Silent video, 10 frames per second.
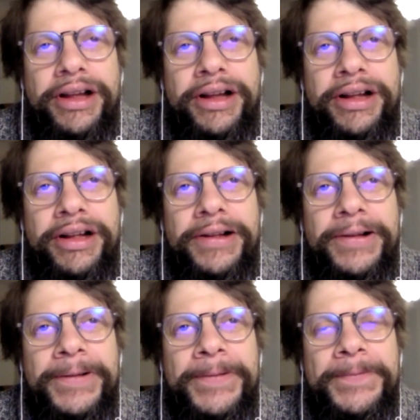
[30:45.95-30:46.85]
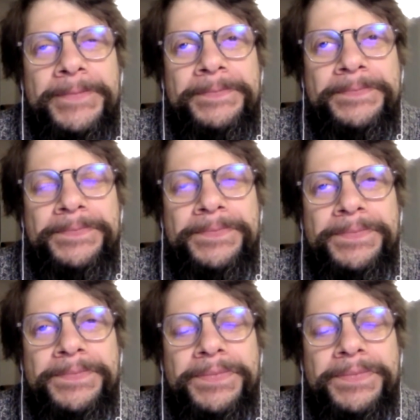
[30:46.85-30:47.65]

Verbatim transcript: um,